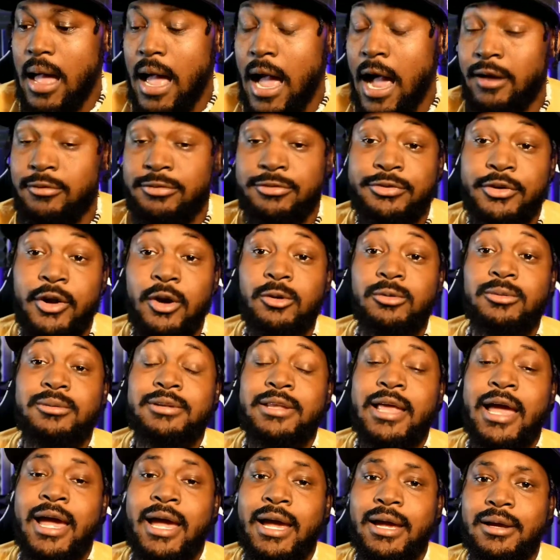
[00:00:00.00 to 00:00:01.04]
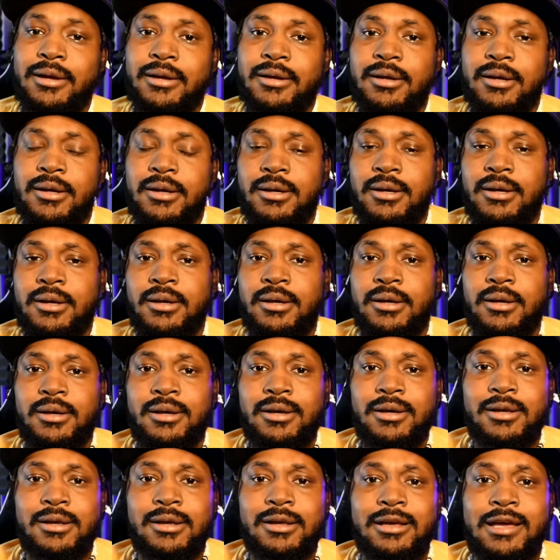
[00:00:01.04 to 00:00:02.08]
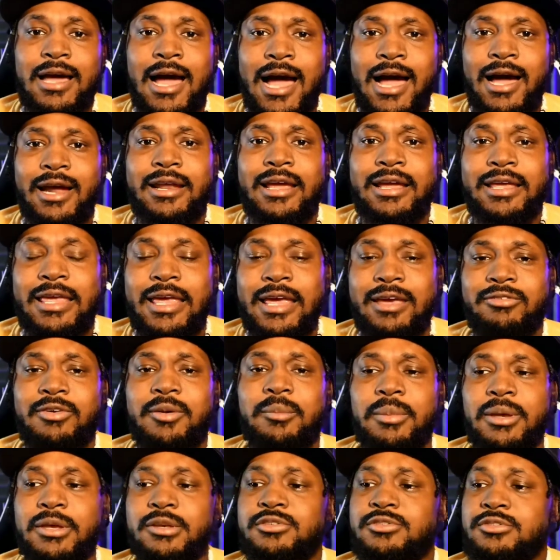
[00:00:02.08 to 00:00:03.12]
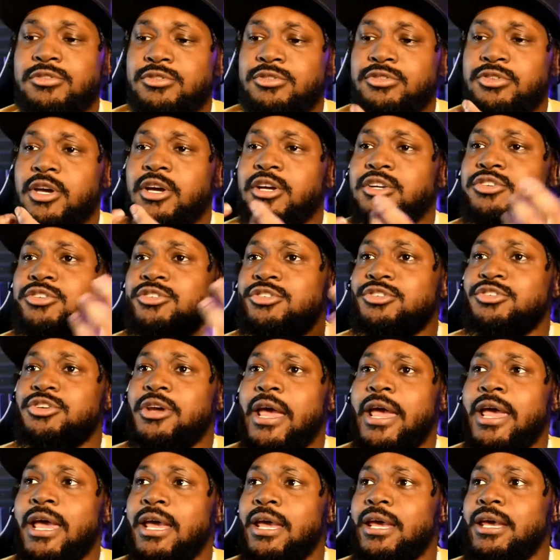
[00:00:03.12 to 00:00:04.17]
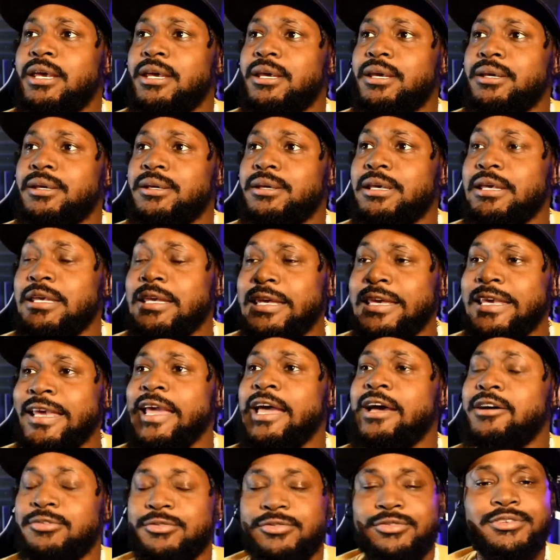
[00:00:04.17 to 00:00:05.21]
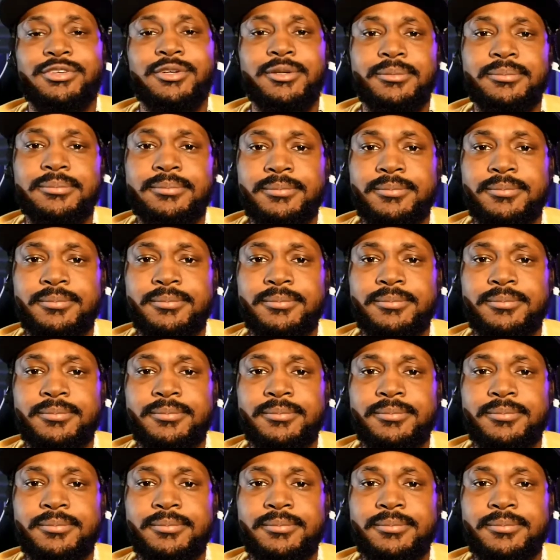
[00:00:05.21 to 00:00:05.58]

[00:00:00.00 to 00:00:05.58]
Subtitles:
I felt that God had given me such a gift